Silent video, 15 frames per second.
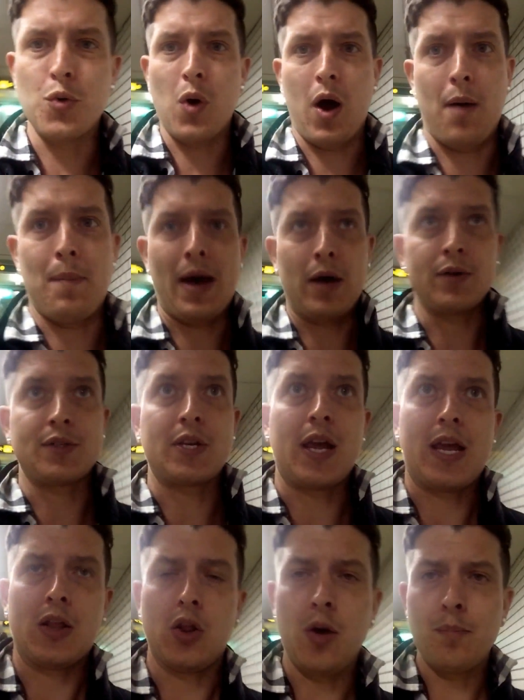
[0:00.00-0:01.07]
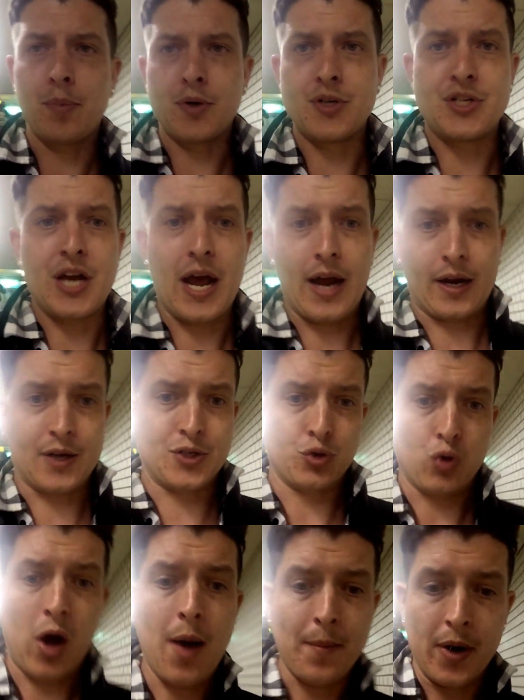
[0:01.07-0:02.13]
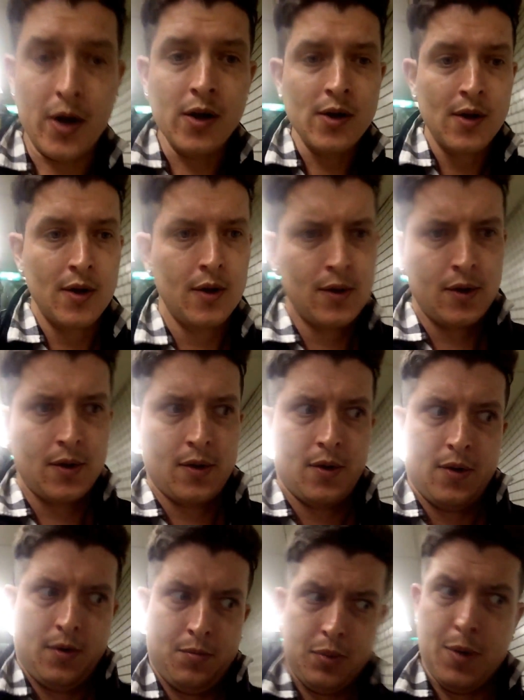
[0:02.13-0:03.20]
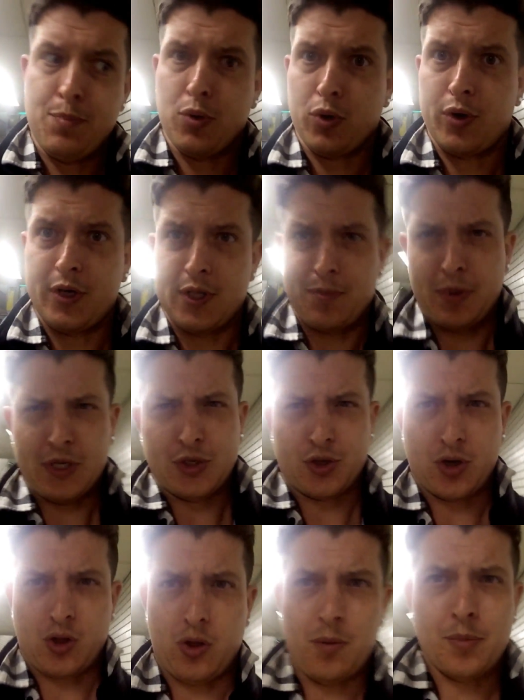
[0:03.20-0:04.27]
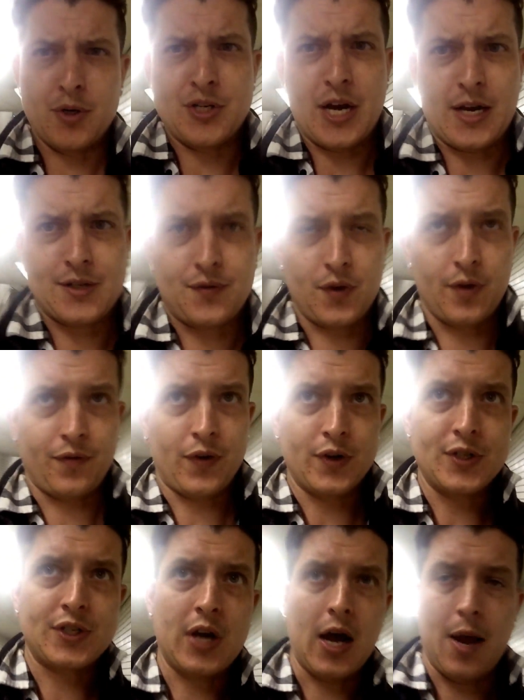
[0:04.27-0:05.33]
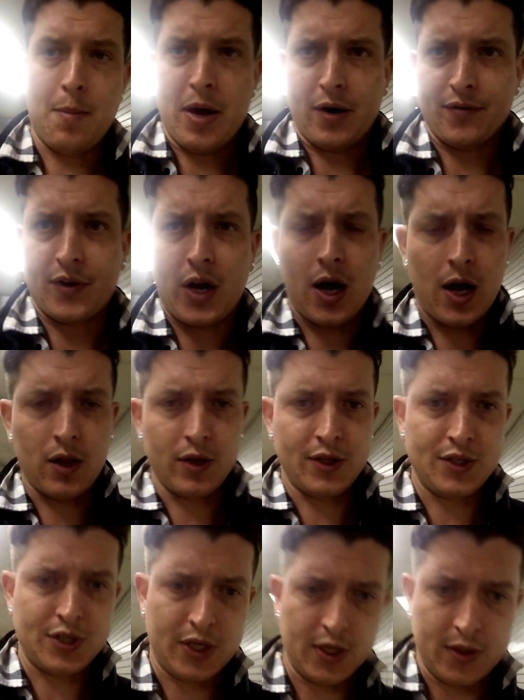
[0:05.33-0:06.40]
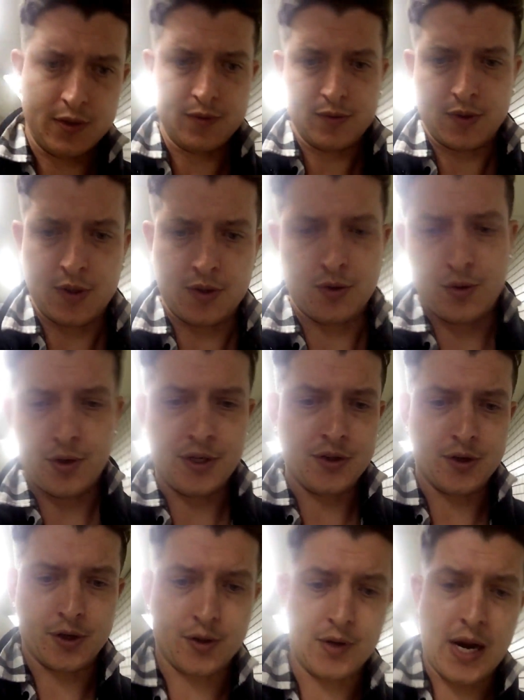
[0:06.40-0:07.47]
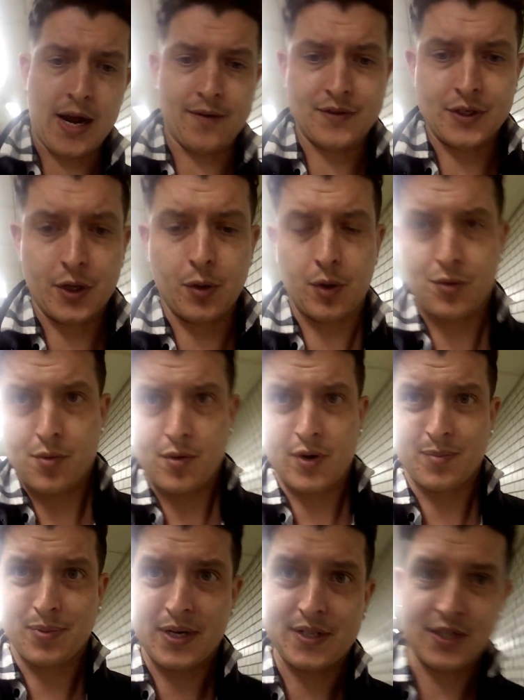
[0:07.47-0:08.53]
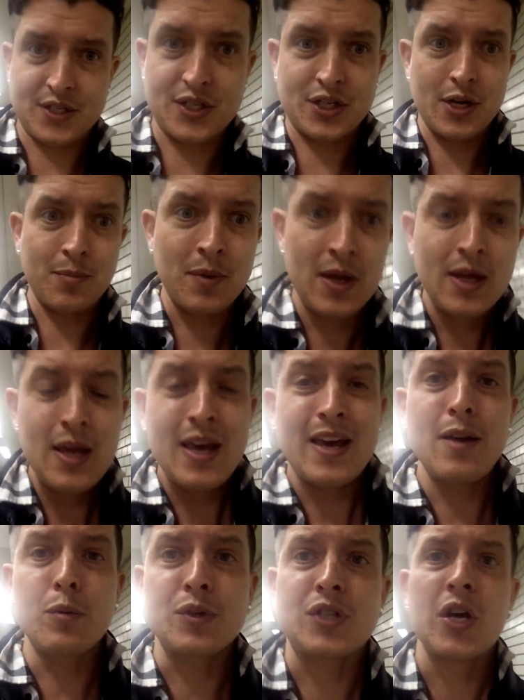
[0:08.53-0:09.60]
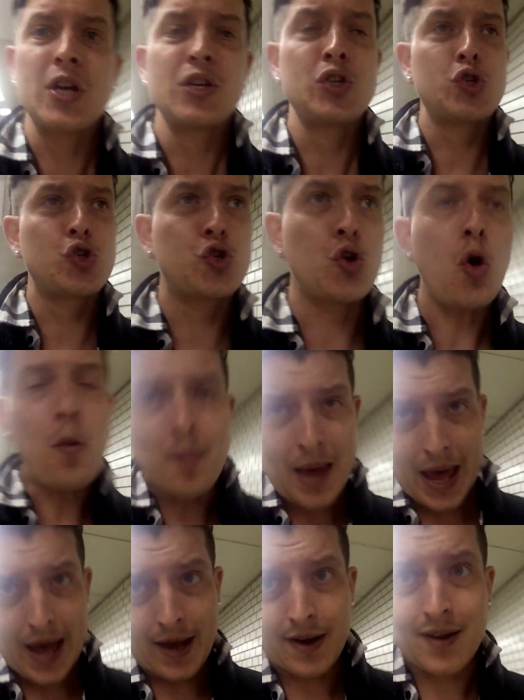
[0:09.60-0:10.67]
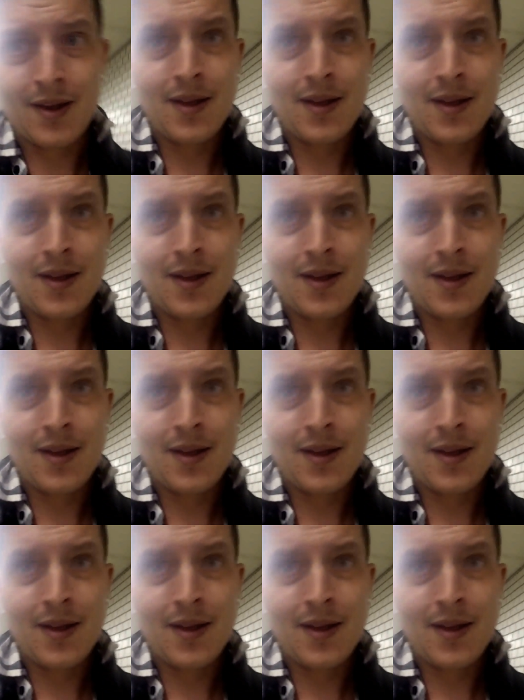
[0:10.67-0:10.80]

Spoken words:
about a lumberjack drama. People learning to be lumberjacks for the first time out of college and learning their craft and going through their apprenticeship. And it was so bad